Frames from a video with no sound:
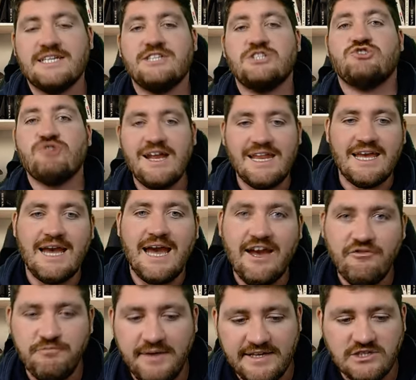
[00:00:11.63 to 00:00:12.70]
Australia
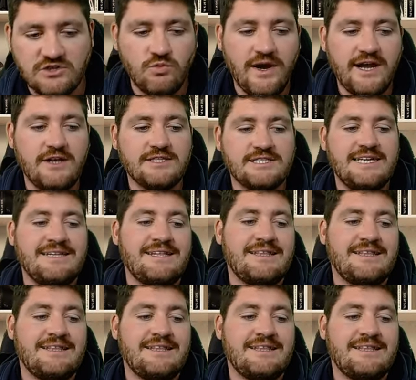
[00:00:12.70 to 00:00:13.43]
have beaten Wales in